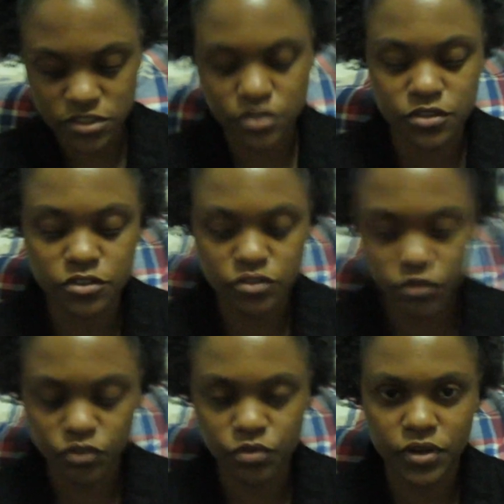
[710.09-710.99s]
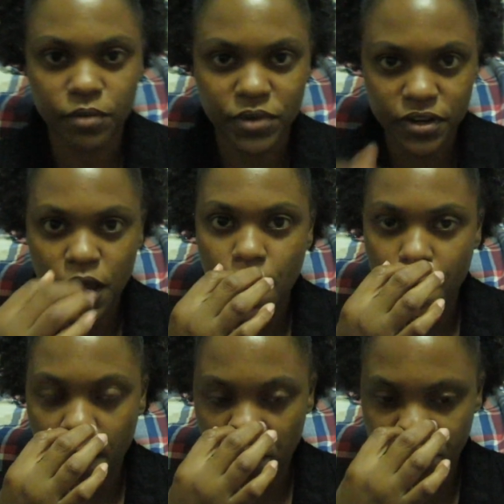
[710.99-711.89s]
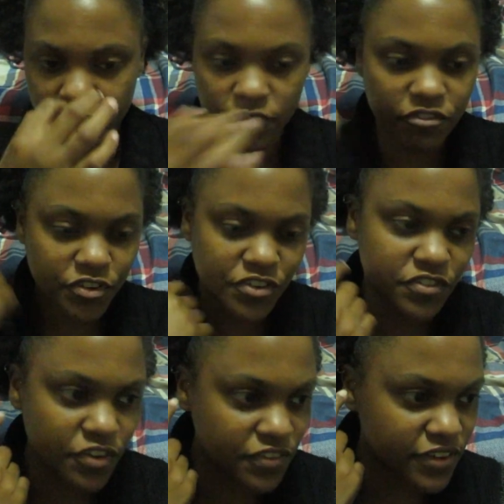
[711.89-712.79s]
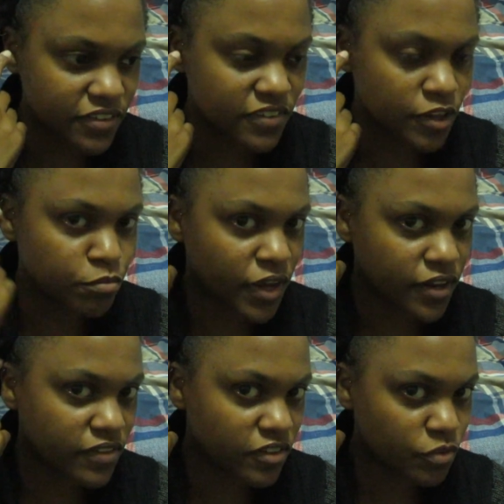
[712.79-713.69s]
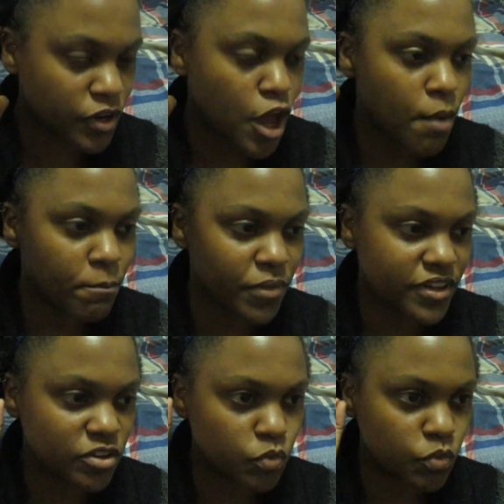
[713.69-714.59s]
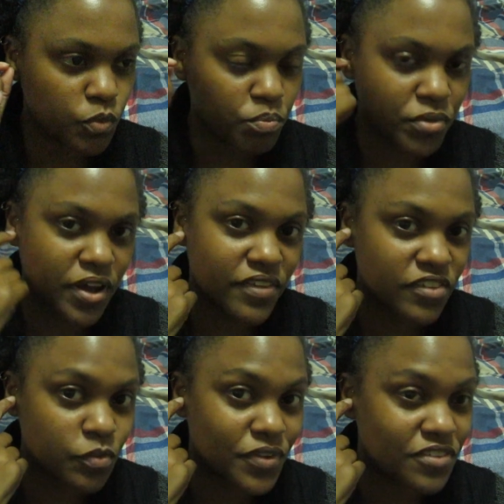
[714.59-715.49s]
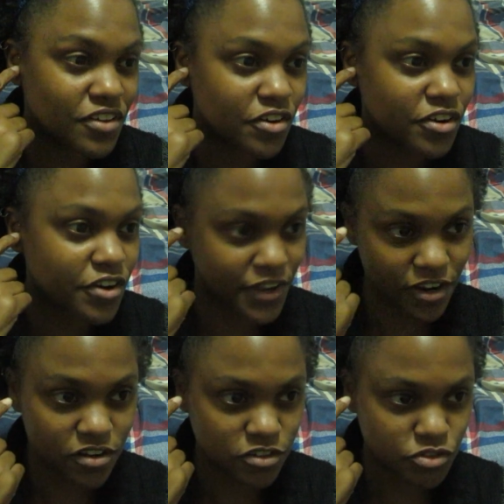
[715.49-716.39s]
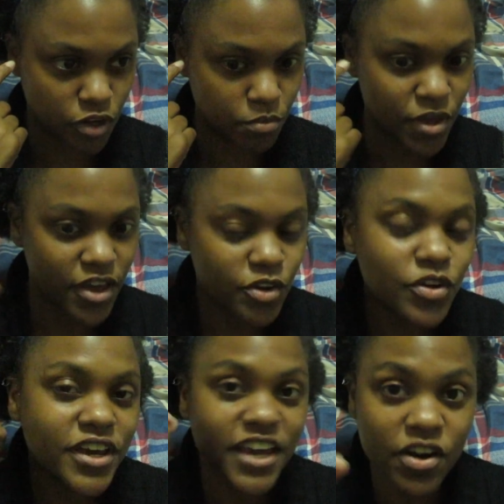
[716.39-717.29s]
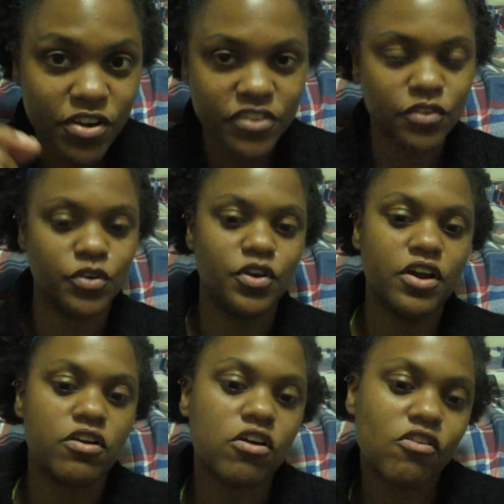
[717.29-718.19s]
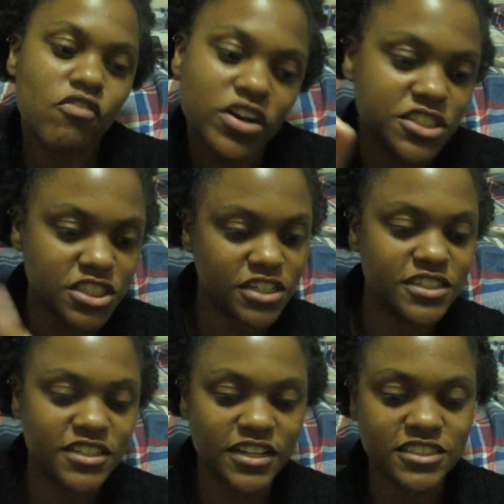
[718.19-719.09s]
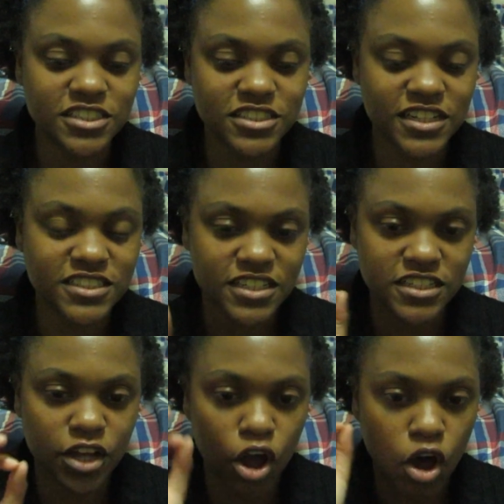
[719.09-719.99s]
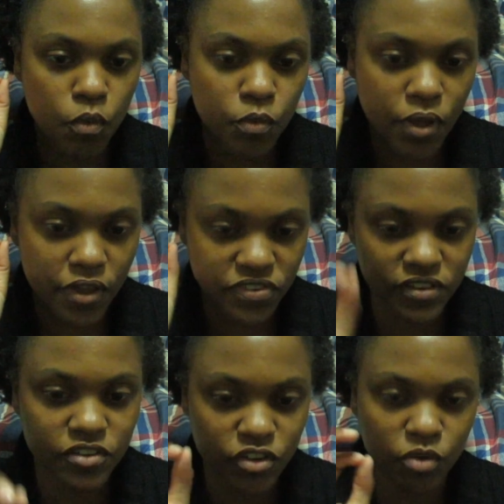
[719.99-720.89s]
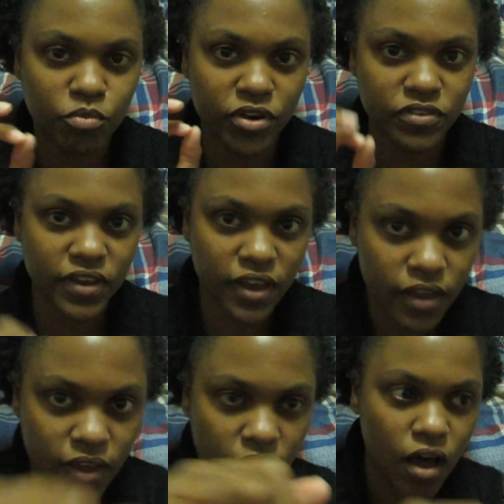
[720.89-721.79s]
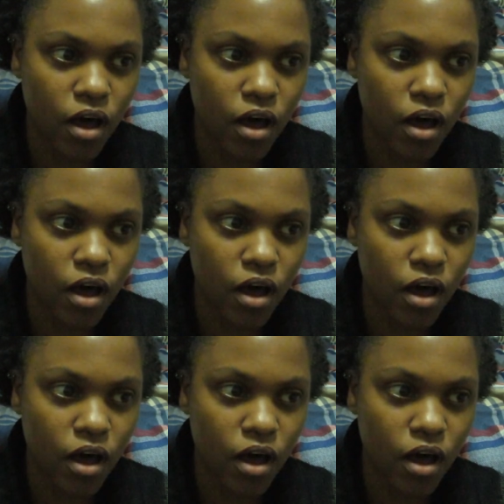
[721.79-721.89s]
My shit won't not in. Um, so at first it feels like the same pain as this one, but because this one is near your eardrum, you could hear it. So you hear a crunch, and and it like sent a, a signal to your brain.